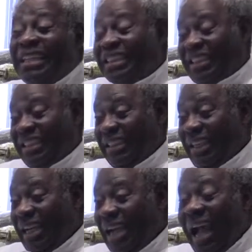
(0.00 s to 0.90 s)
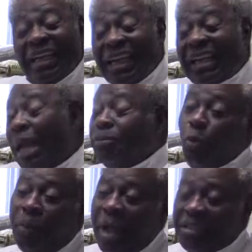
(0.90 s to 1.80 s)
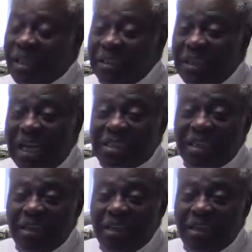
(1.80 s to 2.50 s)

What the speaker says: it, and they came to pass. Yes.